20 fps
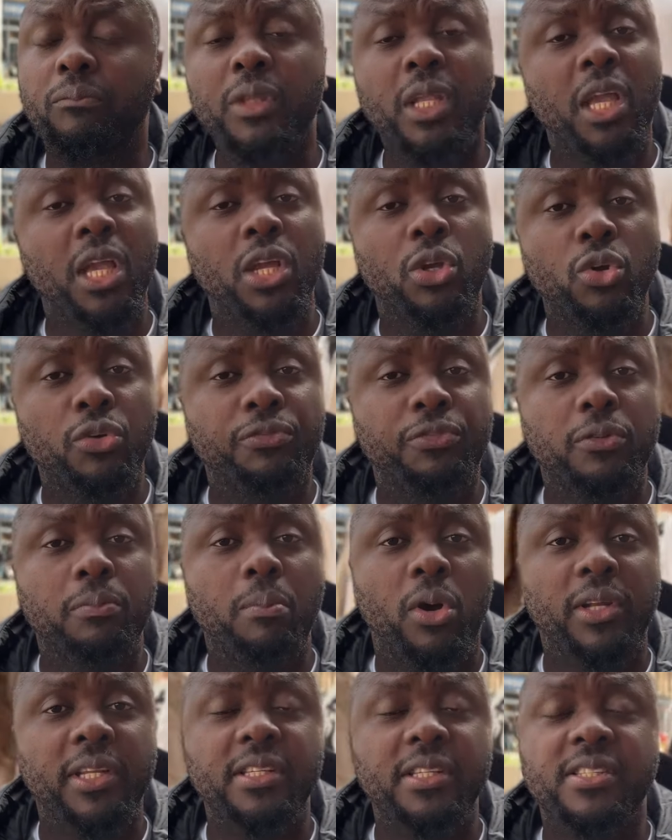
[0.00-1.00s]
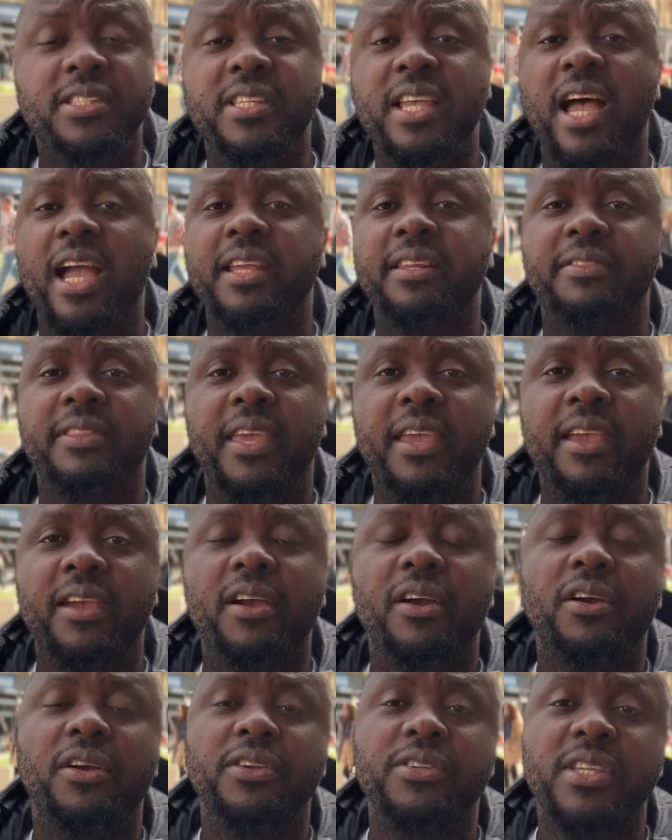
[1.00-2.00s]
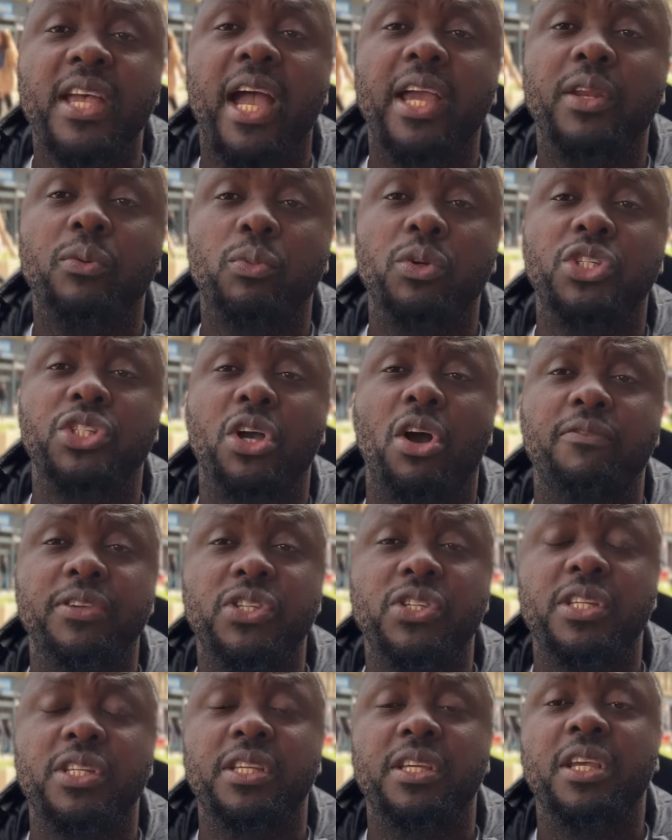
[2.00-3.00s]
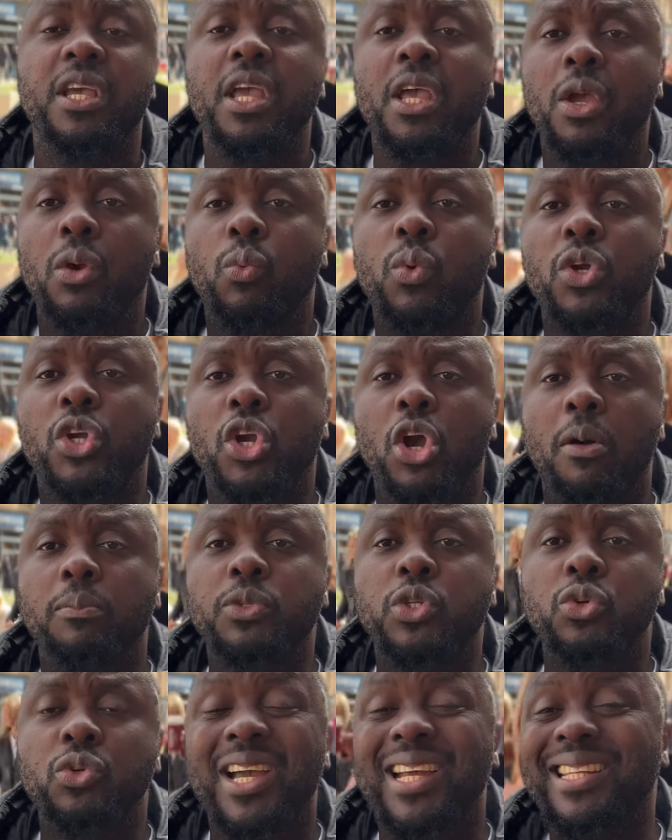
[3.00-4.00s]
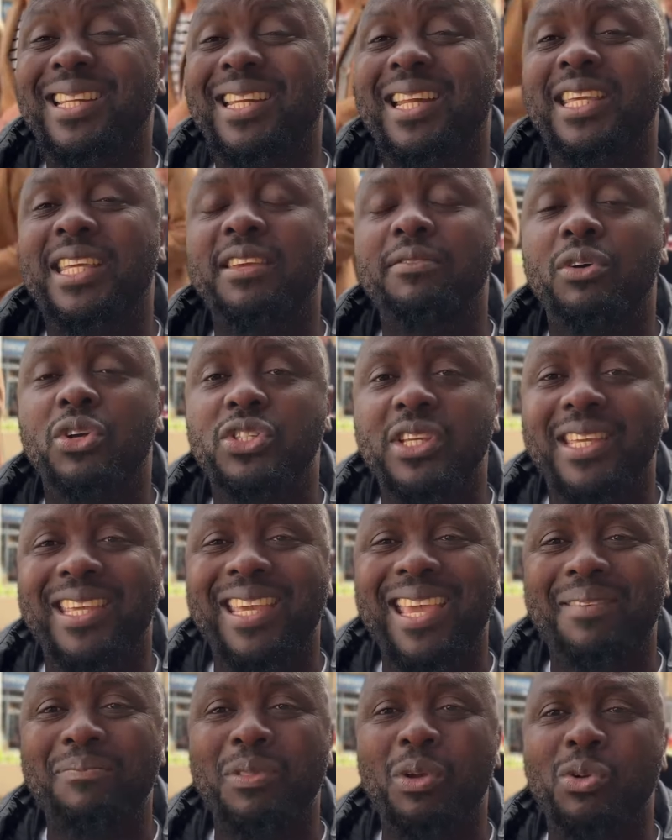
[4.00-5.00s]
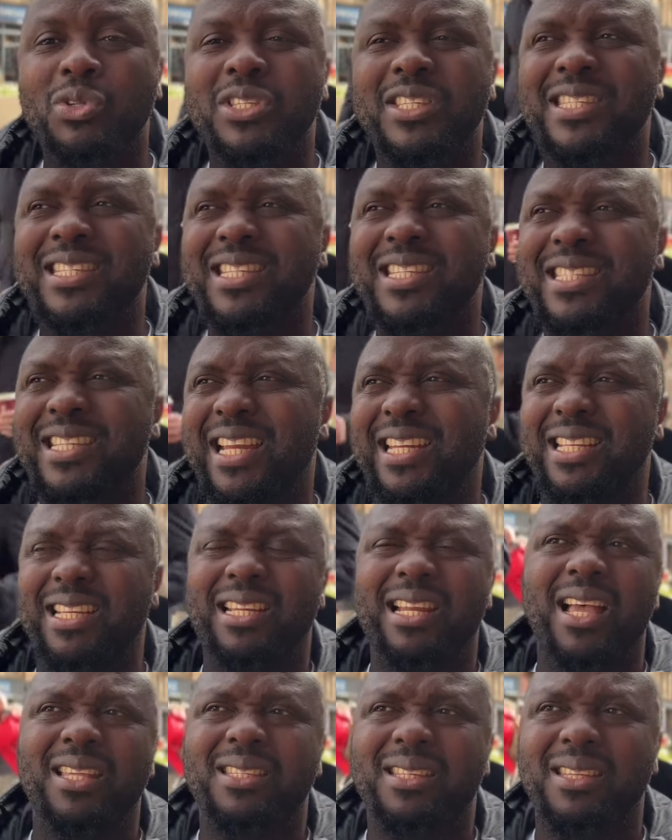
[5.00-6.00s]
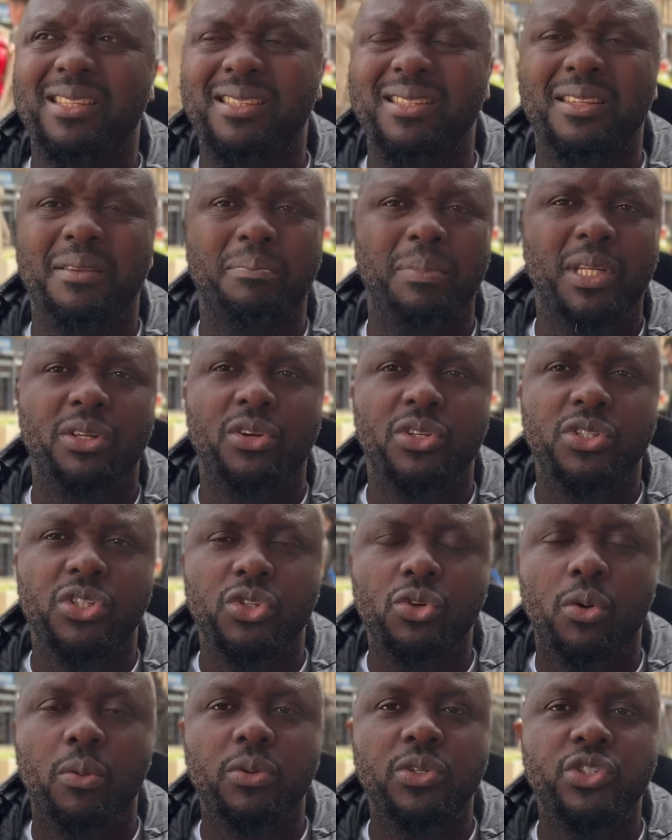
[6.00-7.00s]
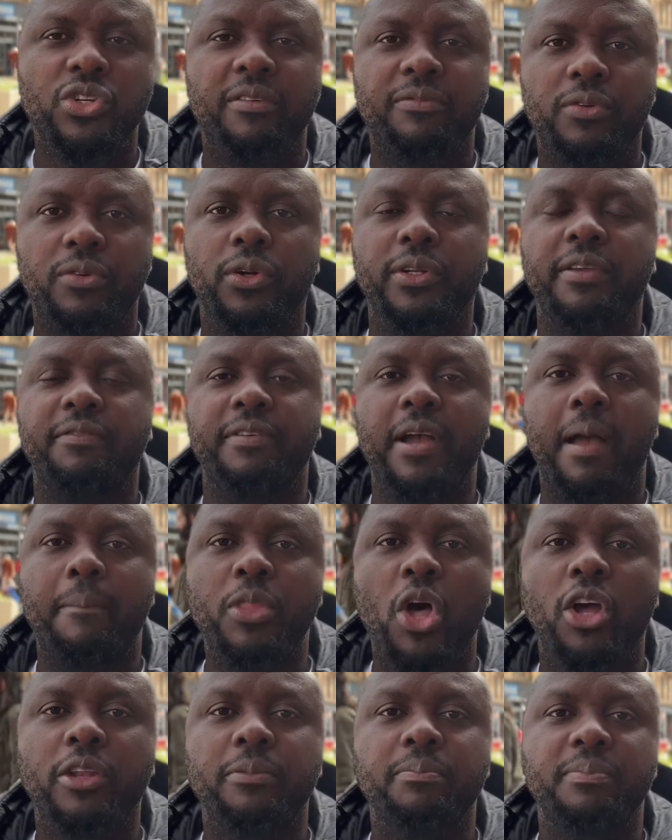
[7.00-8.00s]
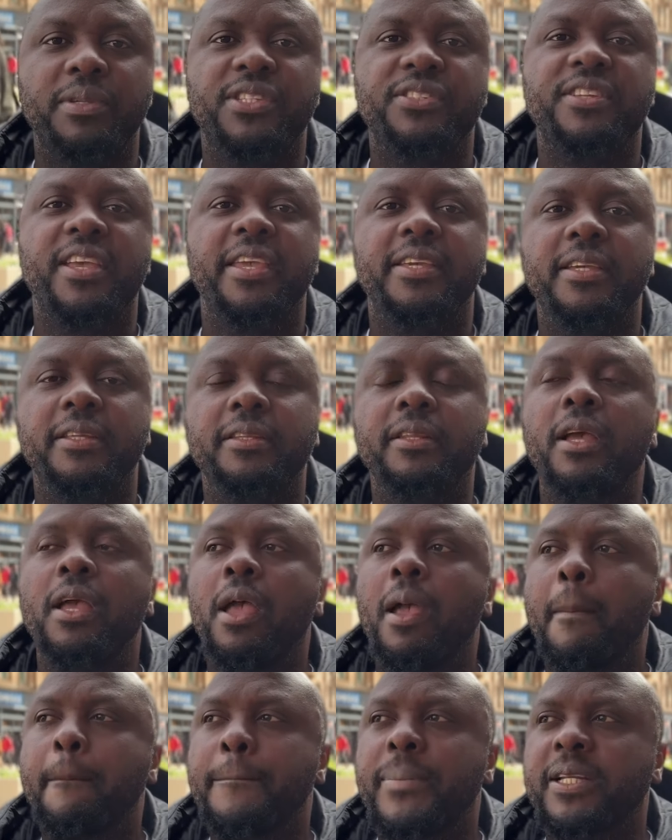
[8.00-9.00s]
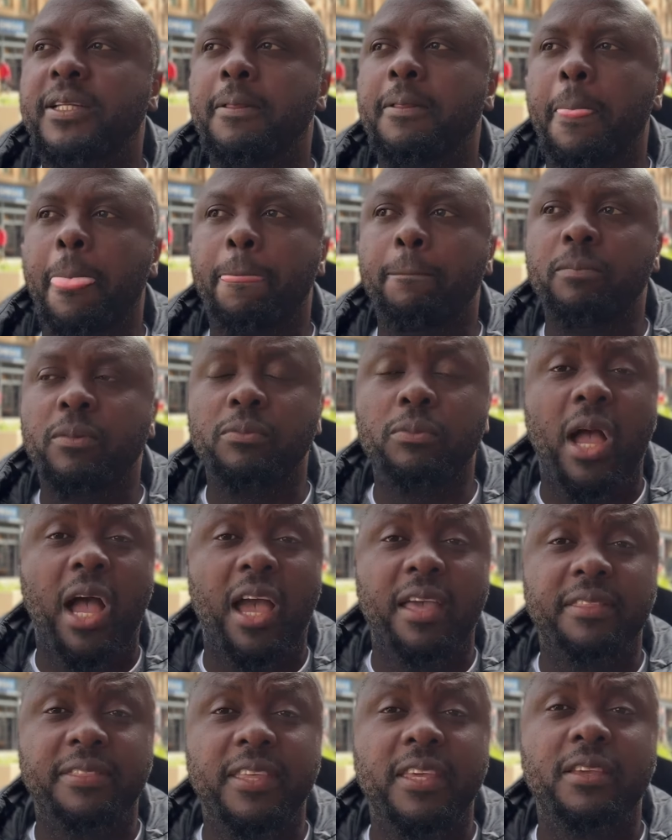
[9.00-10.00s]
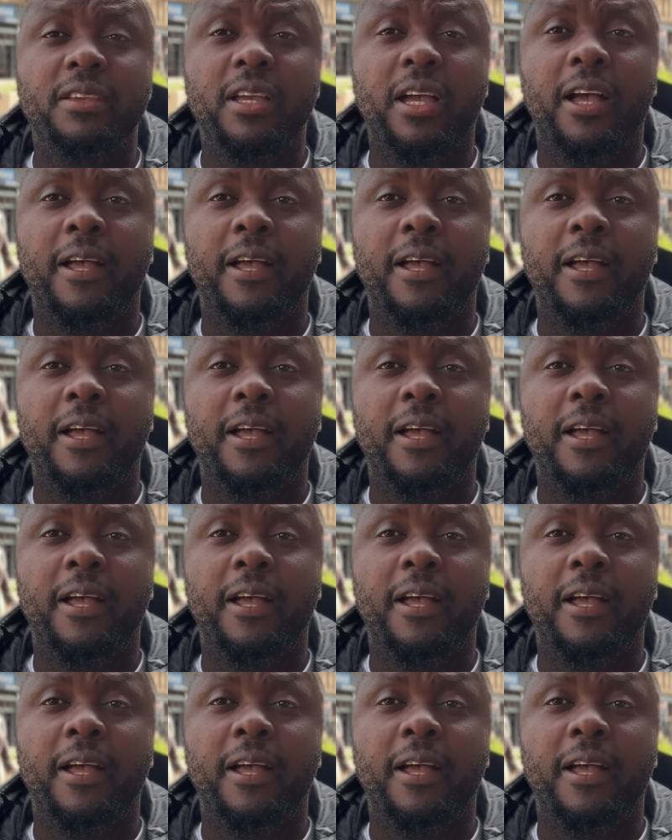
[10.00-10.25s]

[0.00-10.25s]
a good footballing side. They are a side which obviously will come to United and give us a game. There was a season, I think last season, they beat us over Trafford, if I'm not mistaken. But I think